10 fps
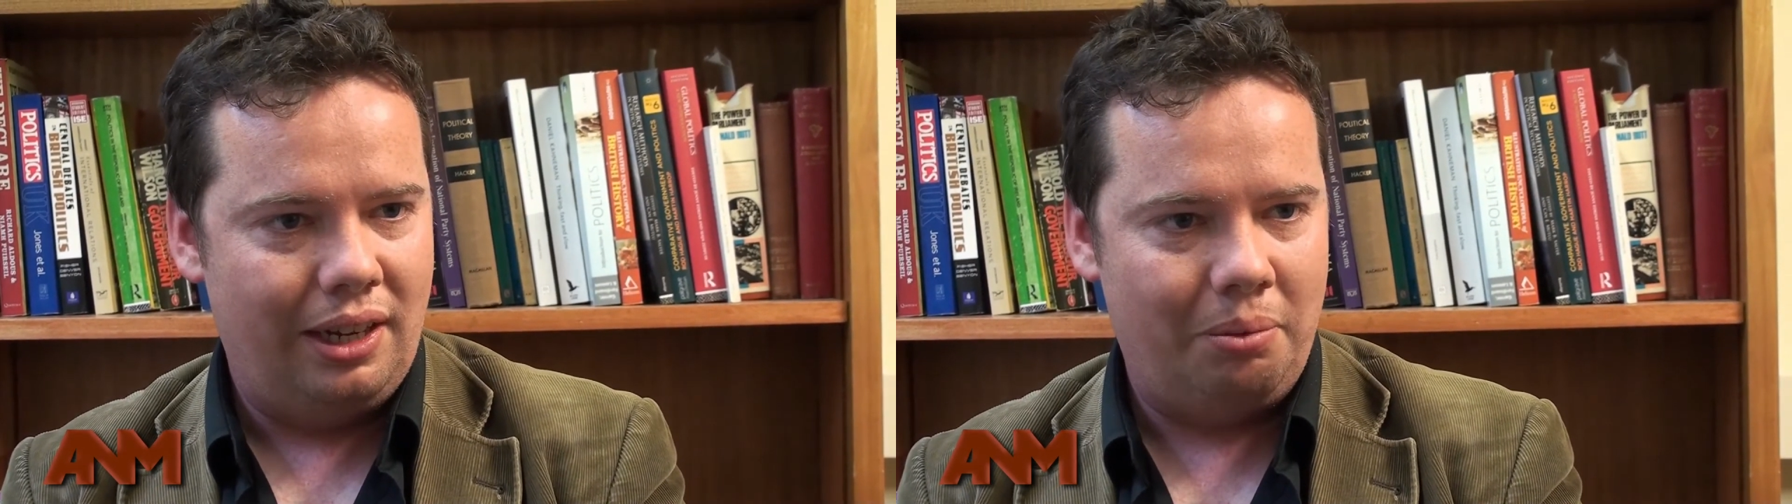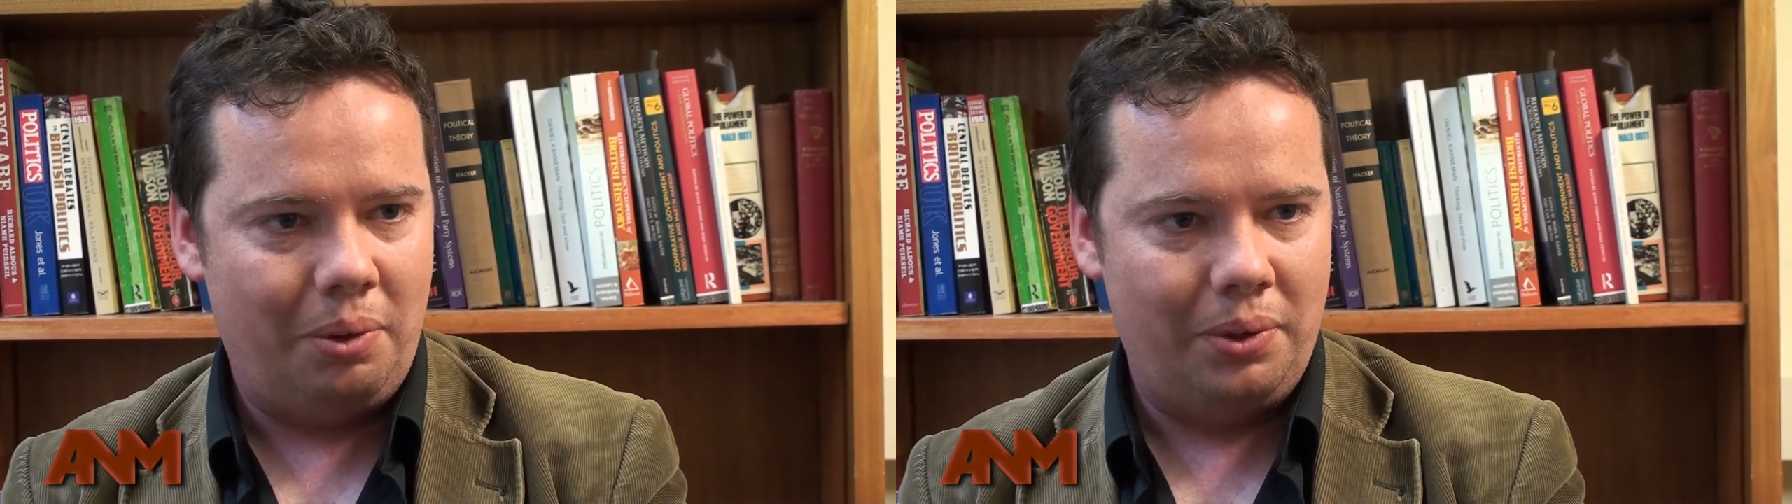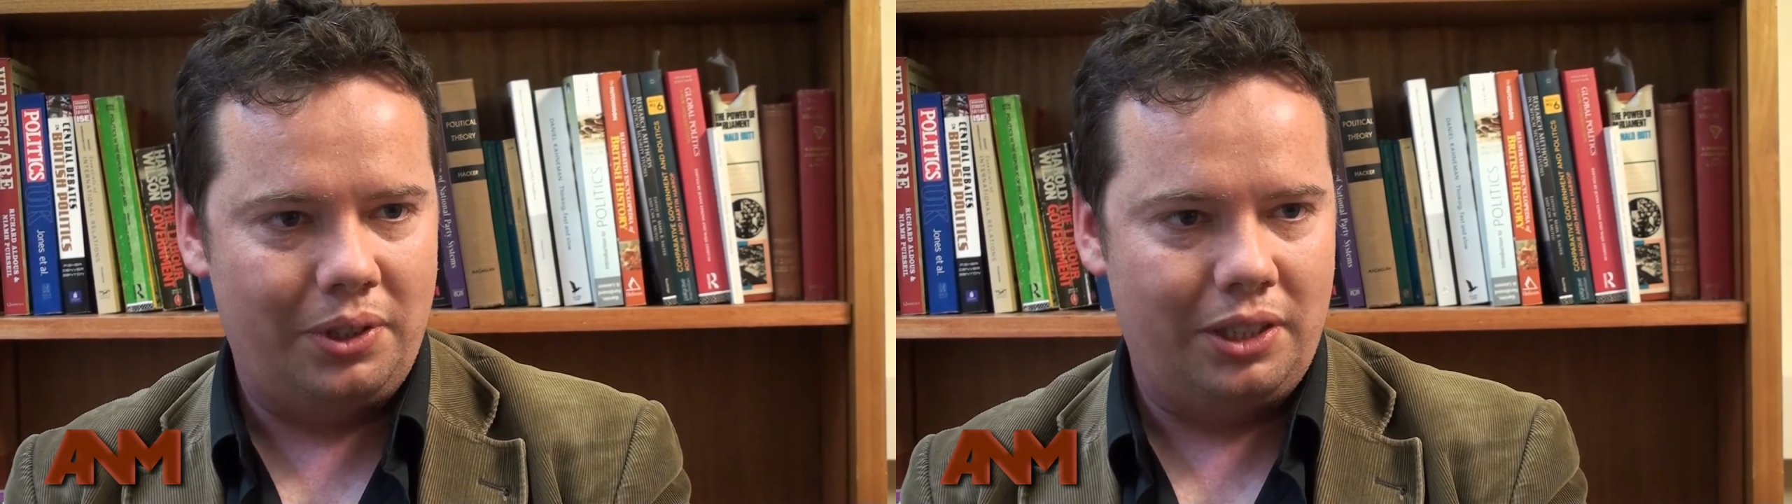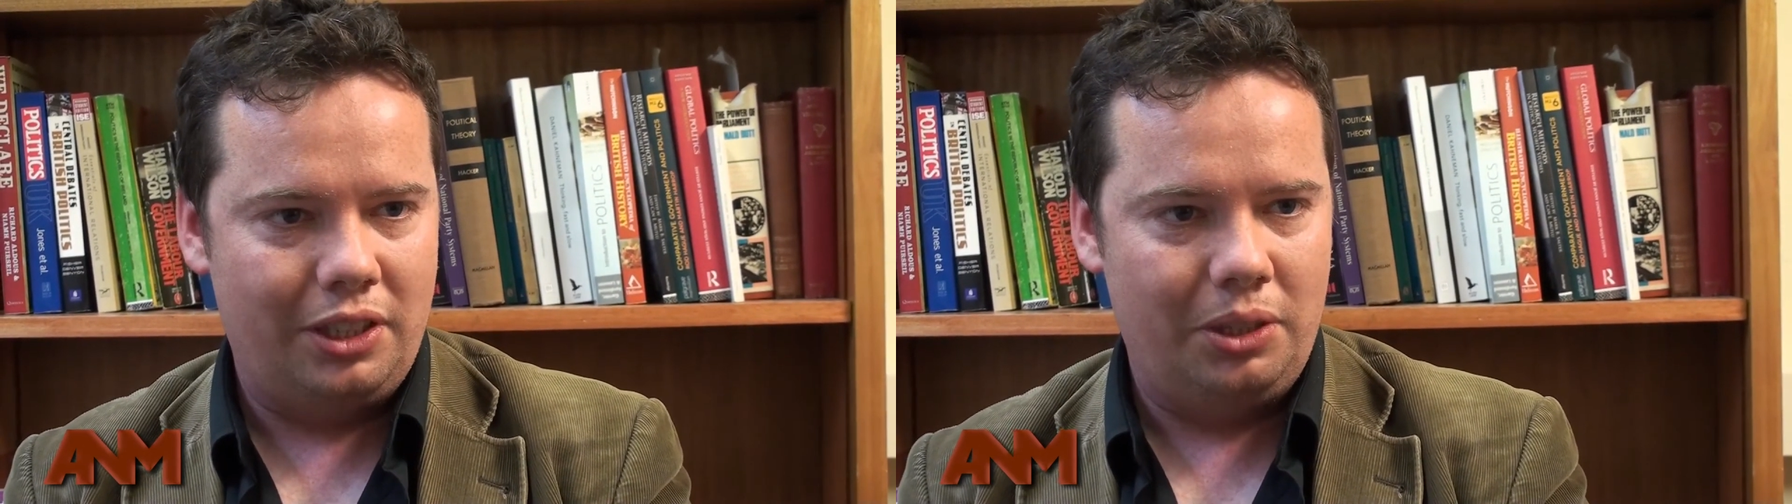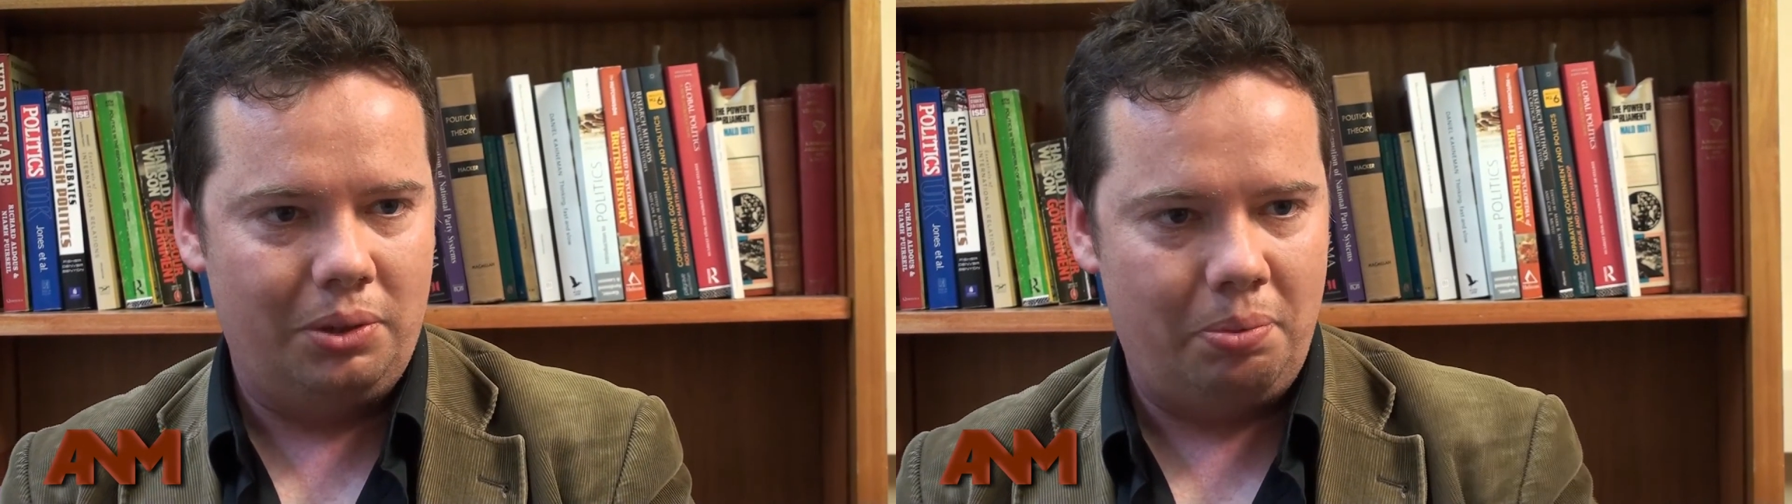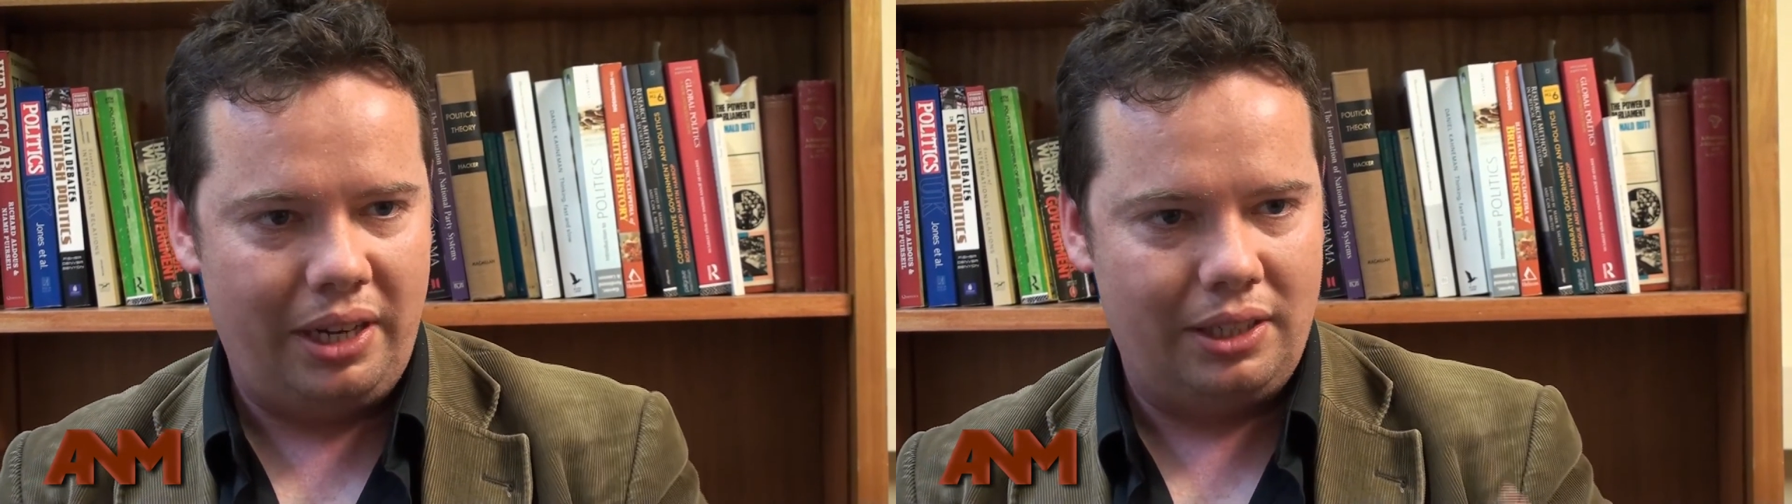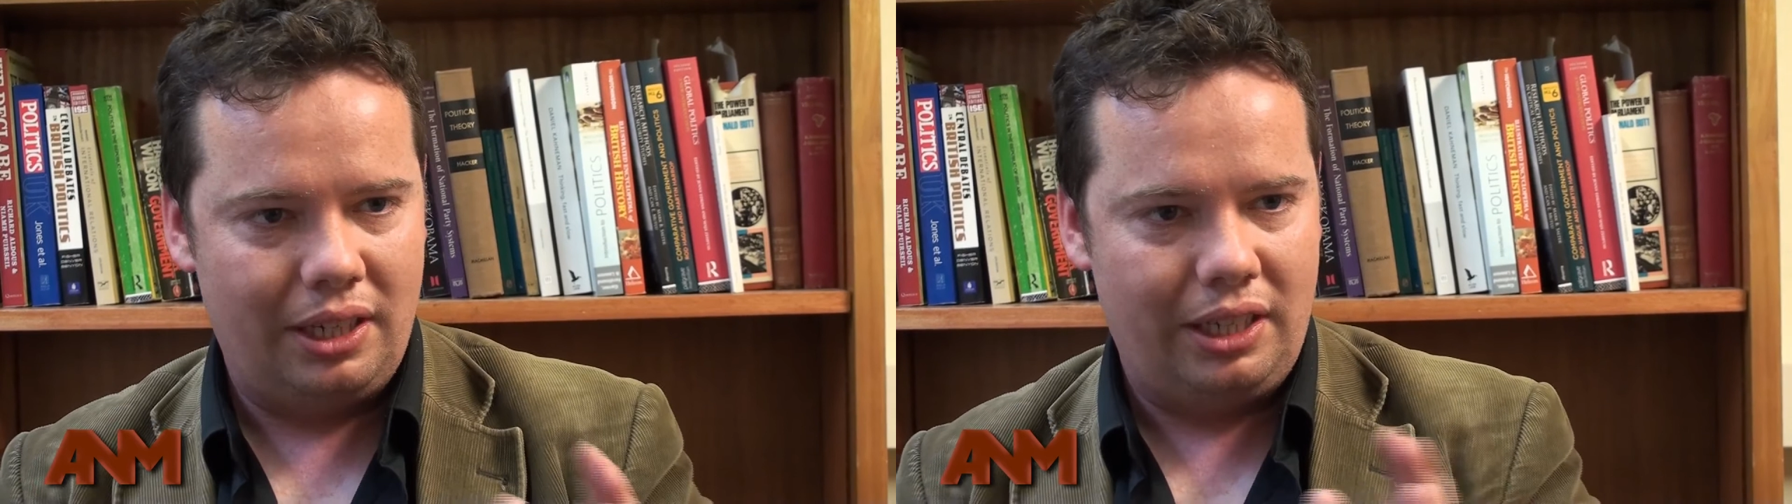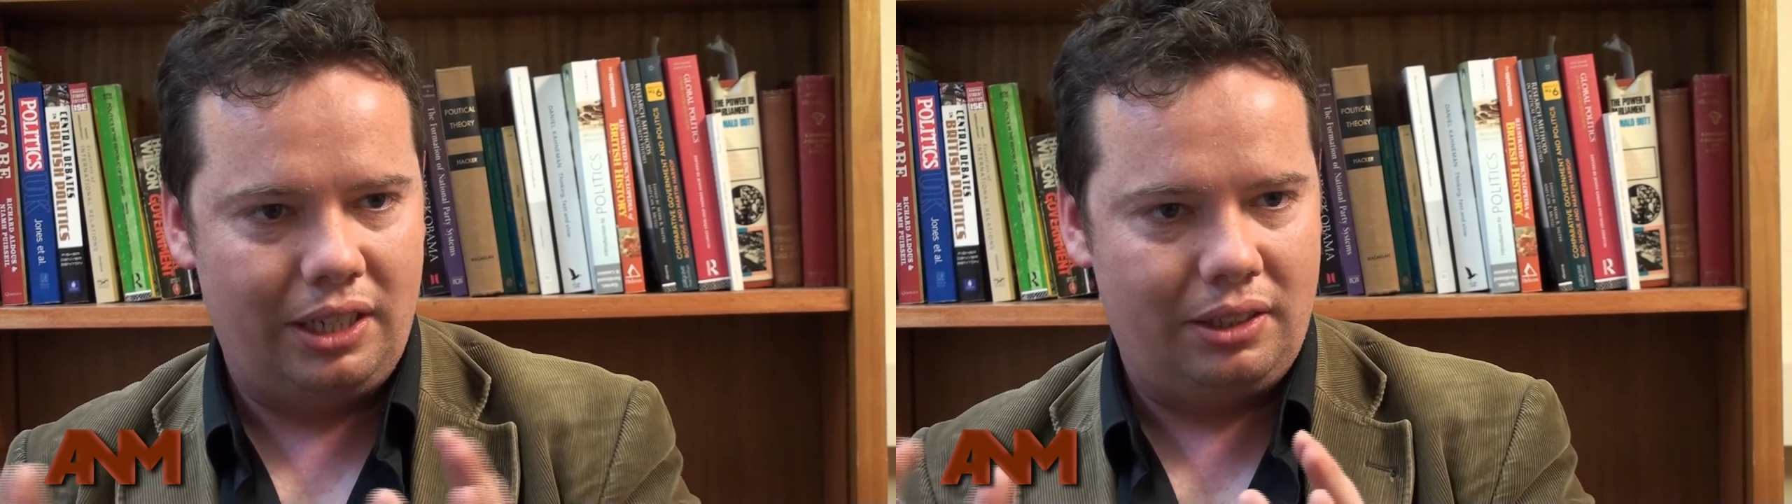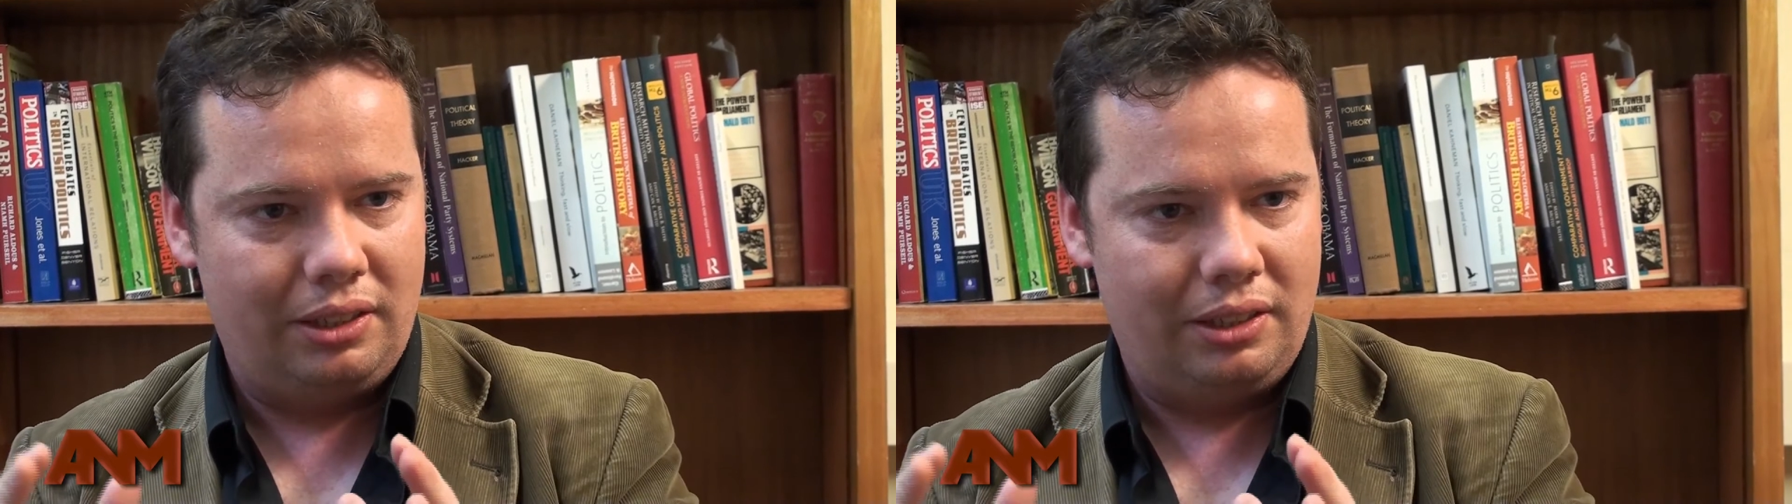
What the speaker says: and what we're trying to do is basically